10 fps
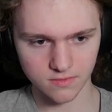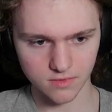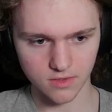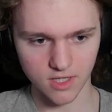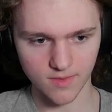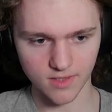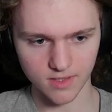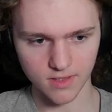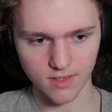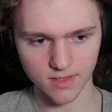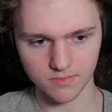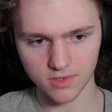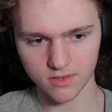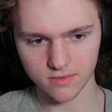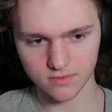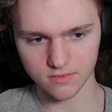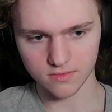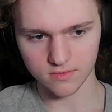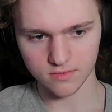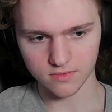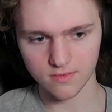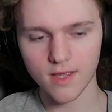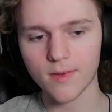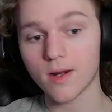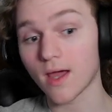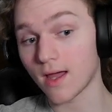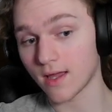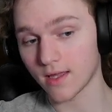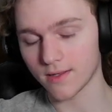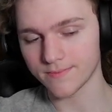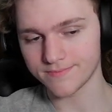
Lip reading: Or how about input? How about I?